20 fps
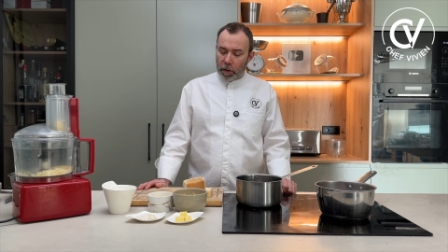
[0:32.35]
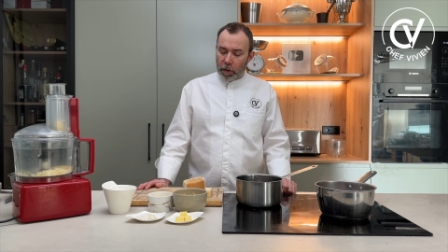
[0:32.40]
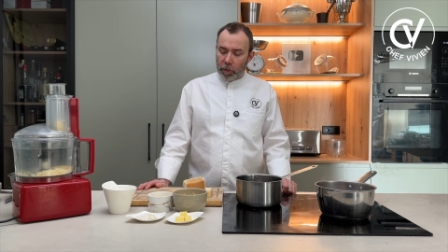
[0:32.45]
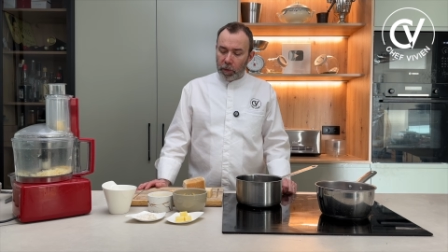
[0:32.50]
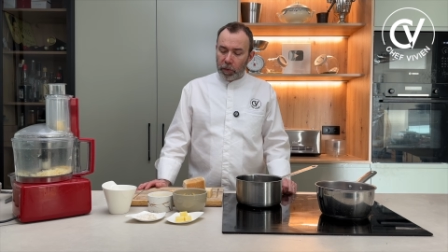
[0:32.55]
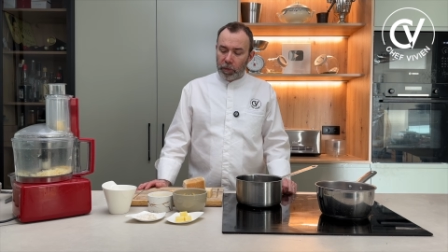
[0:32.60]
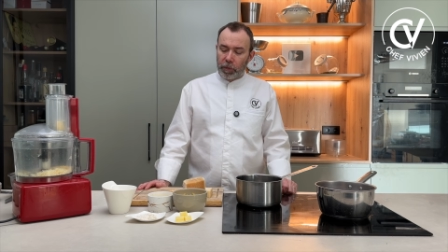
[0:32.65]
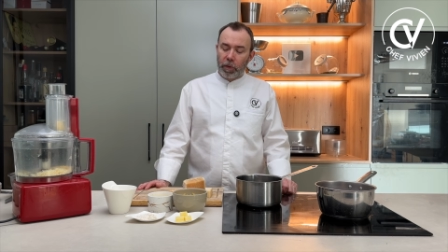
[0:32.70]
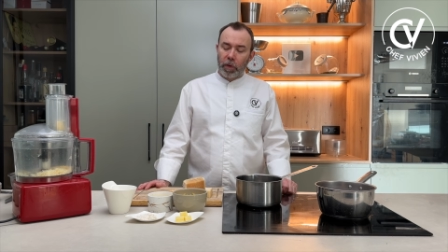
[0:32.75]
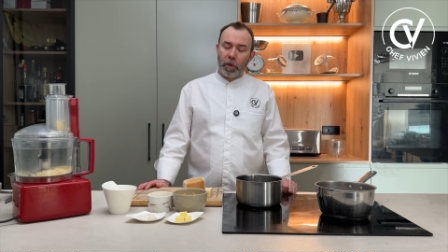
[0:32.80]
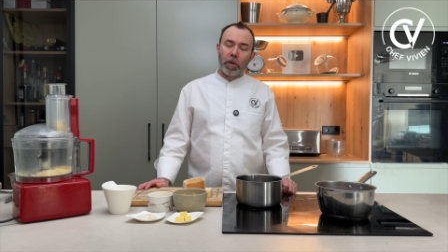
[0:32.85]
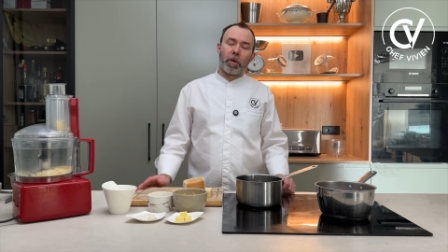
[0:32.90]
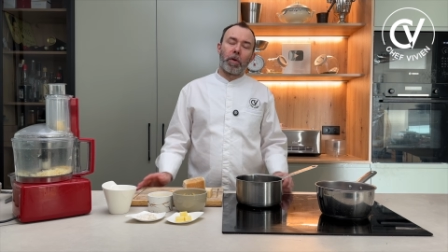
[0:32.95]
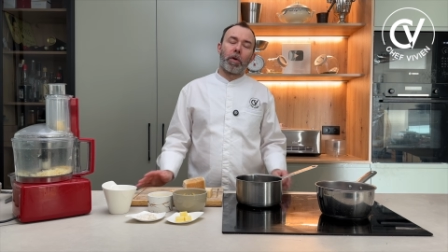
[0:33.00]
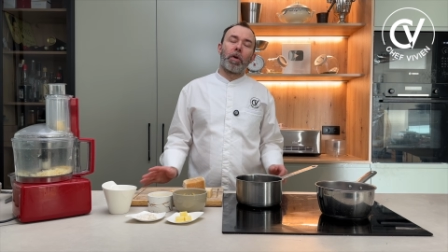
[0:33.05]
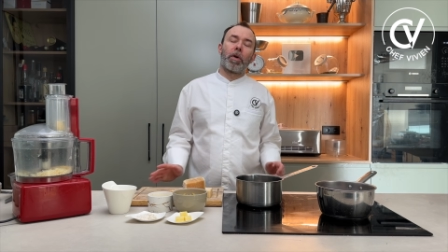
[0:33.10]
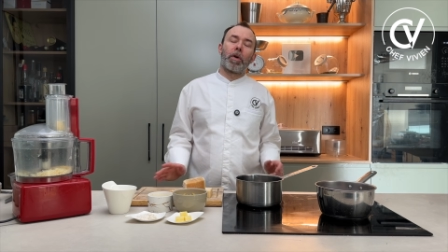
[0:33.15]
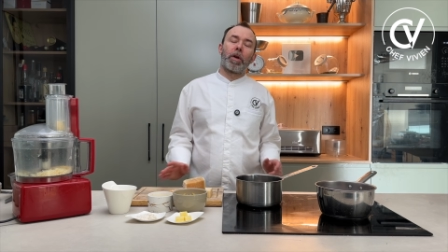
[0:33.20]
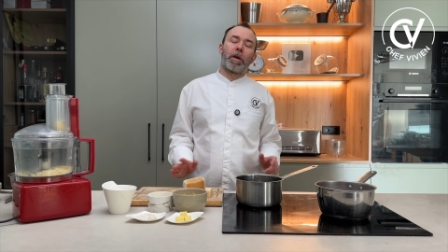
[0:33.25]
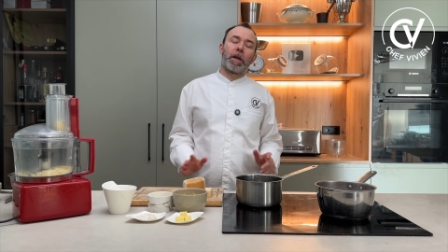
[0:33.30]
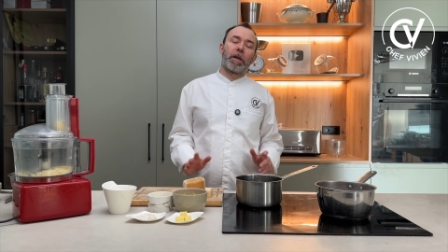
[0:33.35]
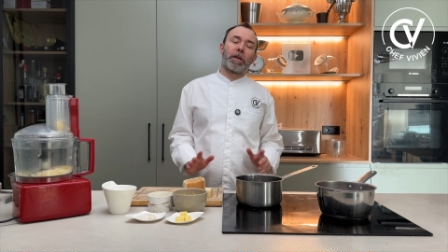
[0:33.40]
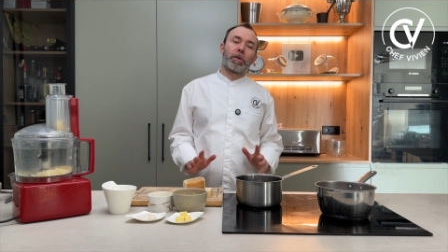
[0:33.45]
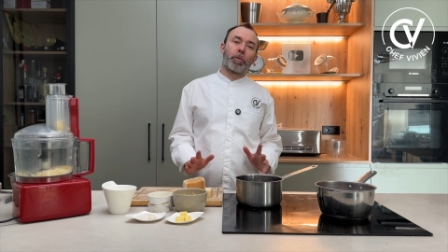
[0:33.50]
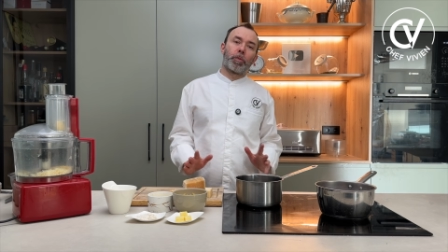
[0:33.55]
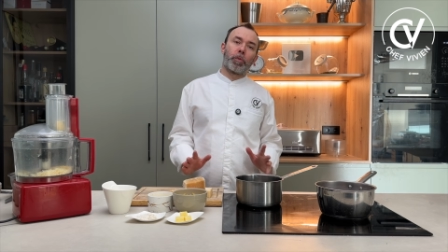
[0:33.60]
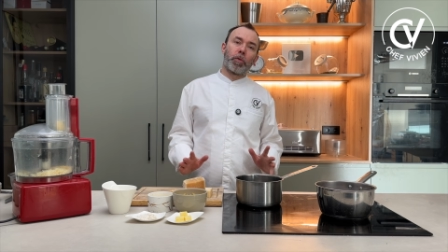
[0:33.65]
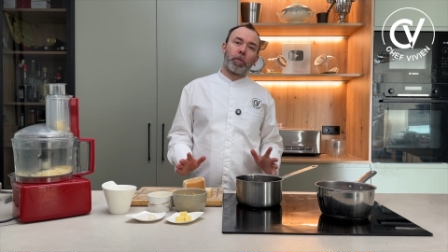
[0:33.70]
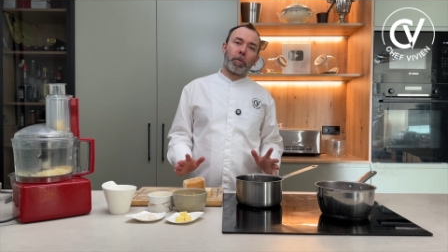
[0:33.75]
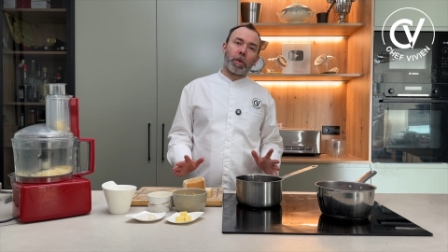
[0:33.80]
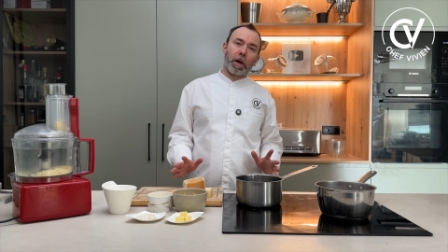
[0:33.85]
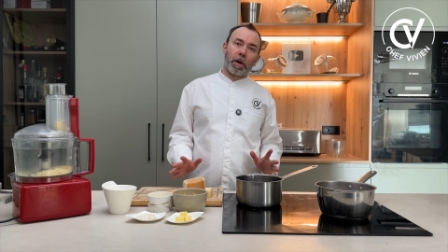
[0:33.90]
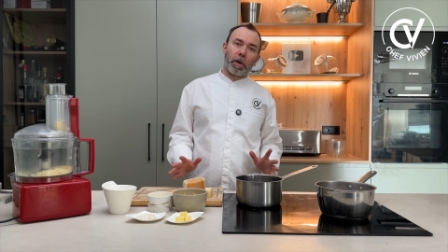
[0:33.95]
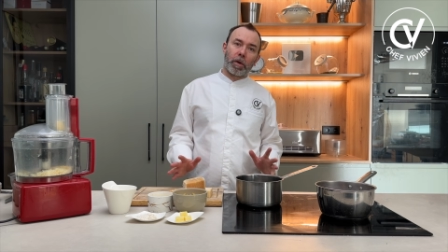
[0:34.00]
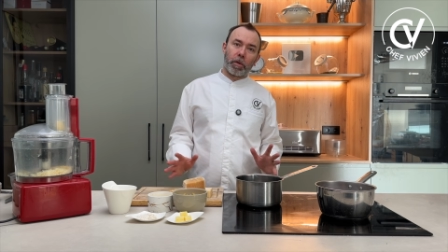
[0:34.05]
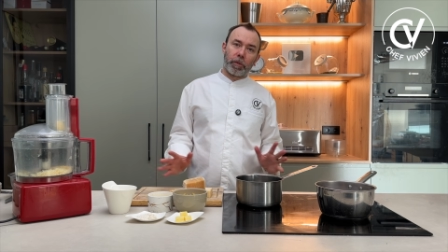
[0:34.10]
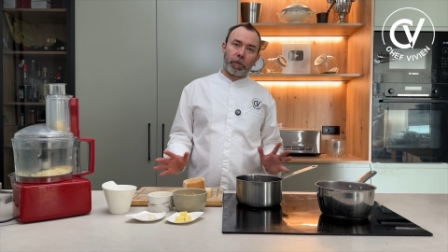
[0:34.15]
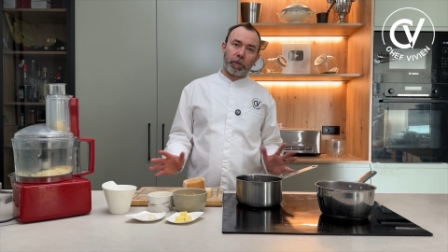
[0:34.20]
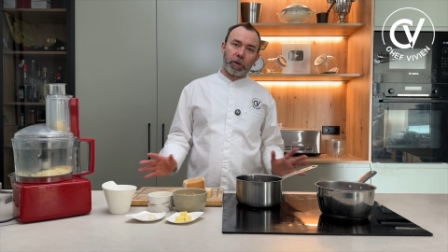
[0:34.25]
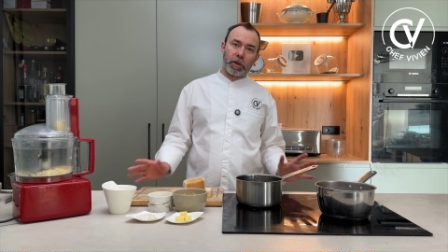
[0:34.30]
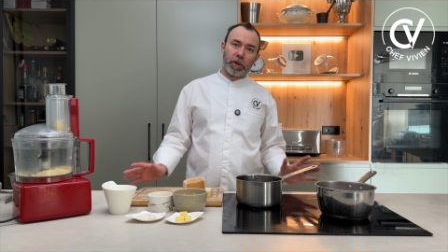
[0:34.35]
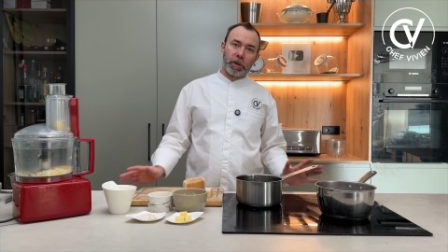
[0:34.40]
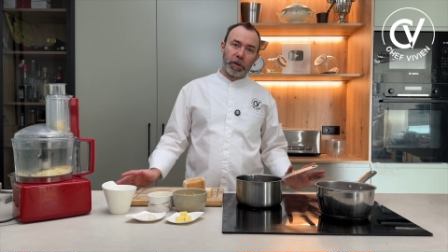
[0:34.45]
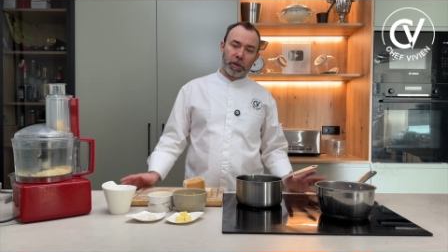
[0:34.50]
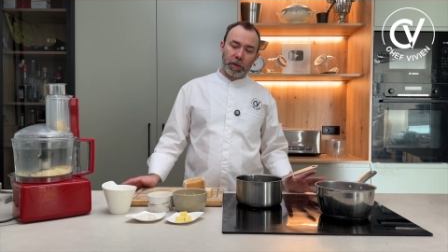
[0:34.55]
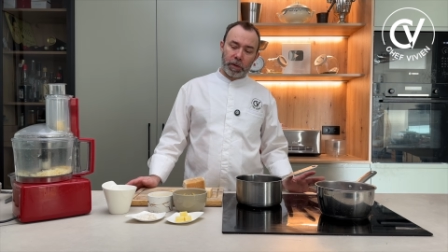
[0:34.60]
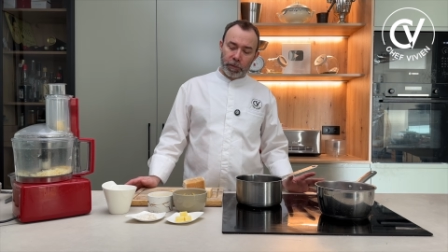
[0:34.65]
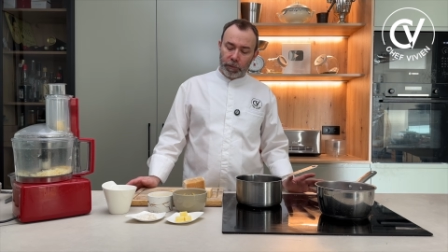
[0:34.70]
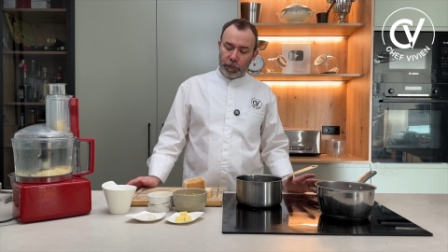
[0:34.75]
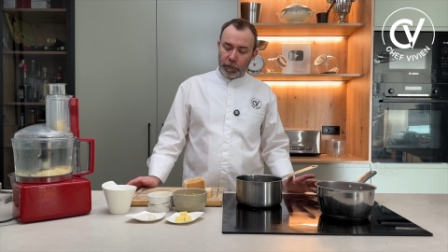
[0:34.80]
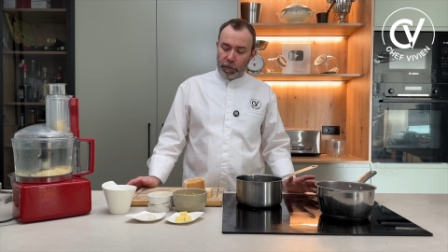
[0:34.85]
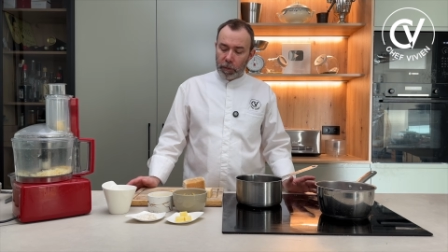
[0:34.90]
with a Espuma of cheese,